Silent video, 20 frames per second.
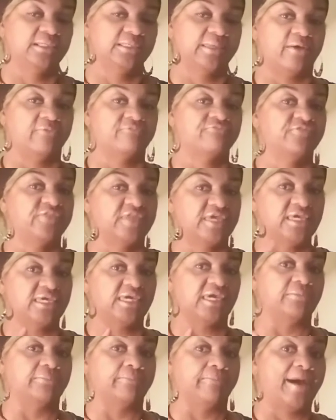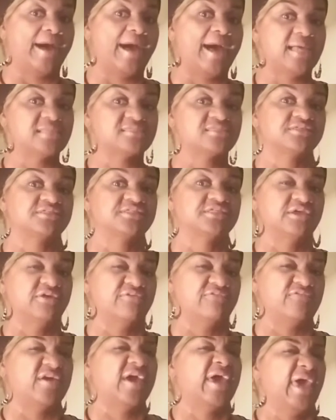of thinking positive